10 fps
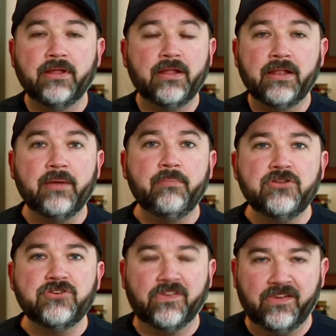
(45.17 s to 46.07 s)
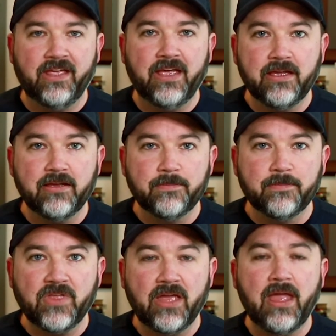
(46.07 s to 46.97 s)
Let me just say,
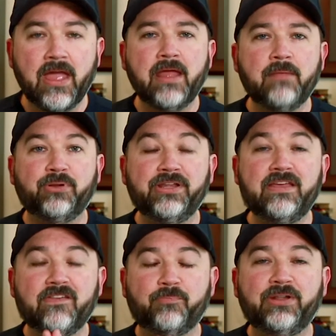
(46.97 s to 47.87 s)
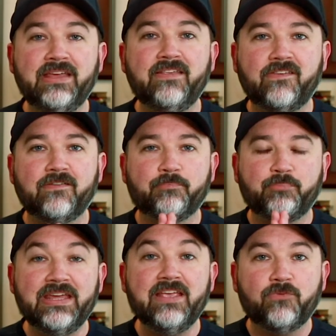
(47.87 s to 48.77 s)
and please
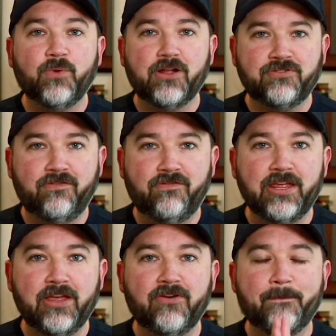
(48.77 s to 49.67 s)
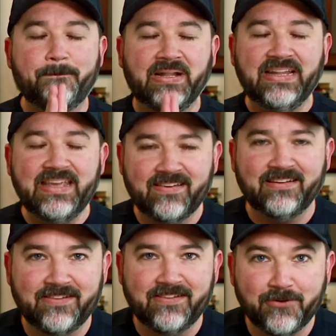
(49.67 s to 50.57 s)
watch this video and please
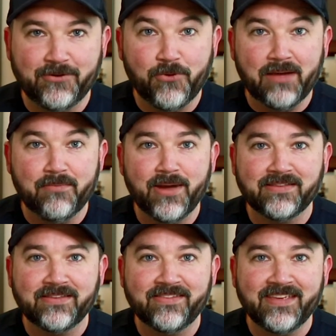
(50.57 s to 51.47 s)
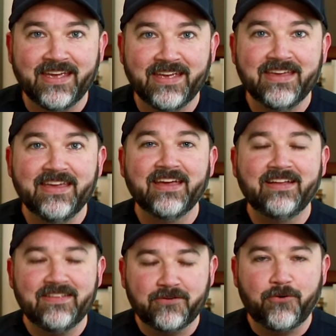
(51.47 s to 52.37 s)
listen to what I'm about to say,
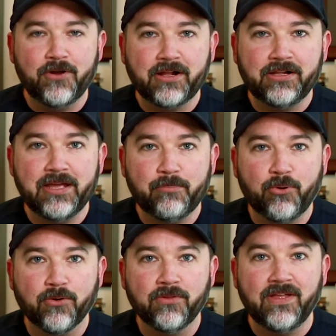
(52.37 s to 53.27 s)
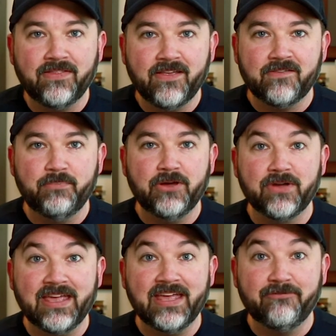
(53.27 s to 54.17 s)
because it's critically important that this bill
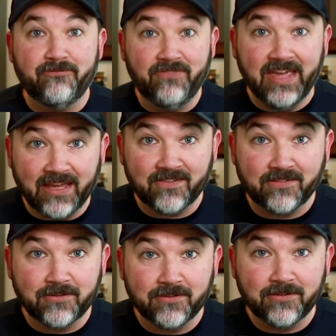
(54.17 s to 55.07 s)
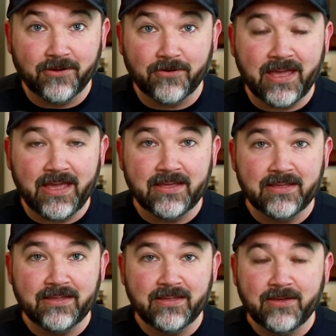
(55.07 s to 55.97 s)
get fixed. Okay,
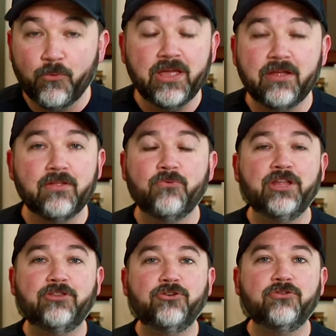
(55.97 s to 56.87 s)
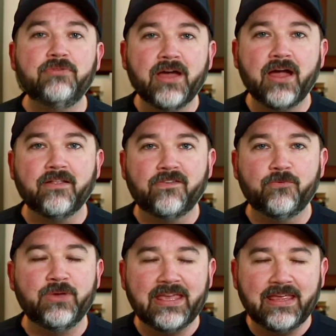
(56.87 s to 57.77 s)
we do not
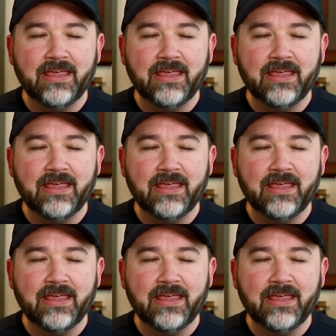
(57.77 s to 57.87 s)
we